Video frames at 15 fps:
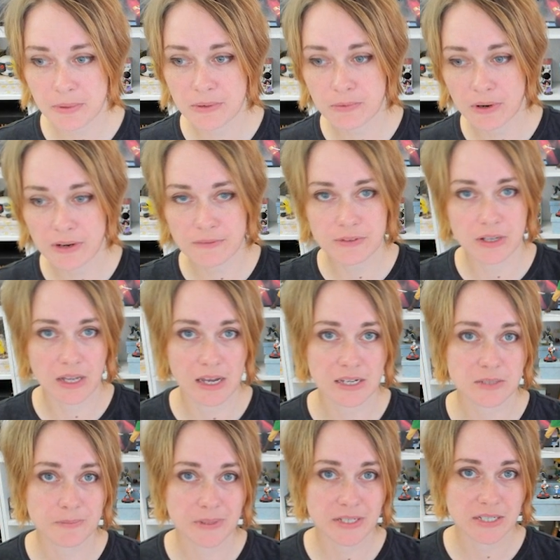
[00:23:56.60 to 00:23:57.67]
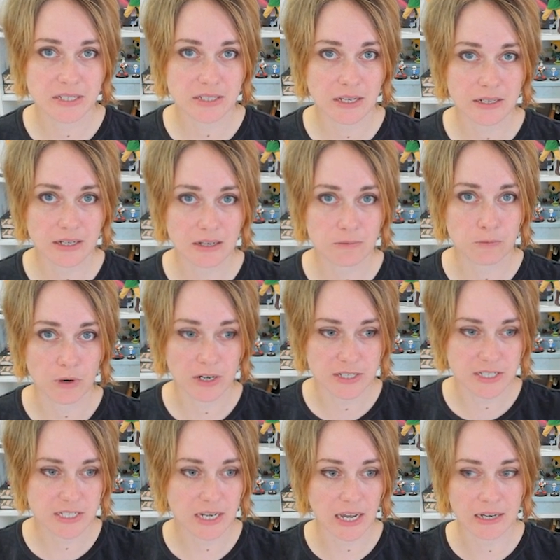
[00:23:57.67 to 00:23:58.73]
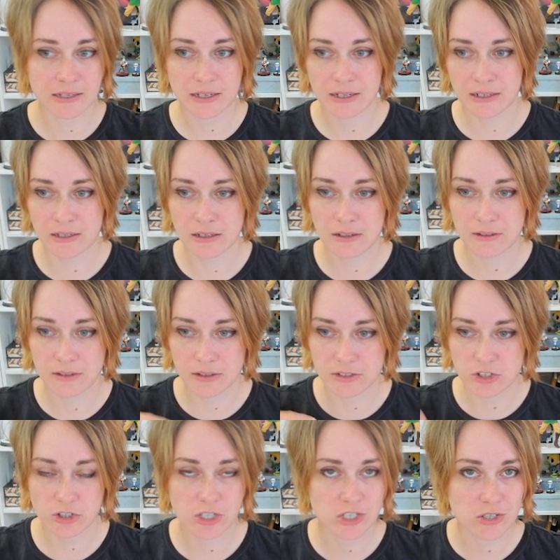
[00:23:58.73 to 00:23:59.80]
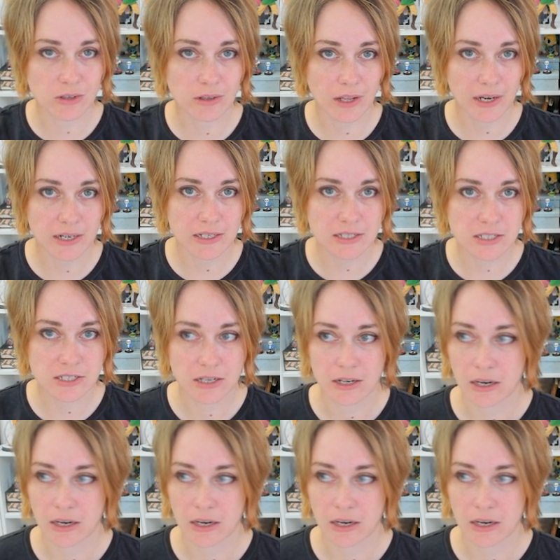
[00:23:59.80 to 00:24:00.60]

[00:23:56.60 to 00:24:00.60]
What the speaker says: one of the last pieces I did where I scanned in the traditional lines,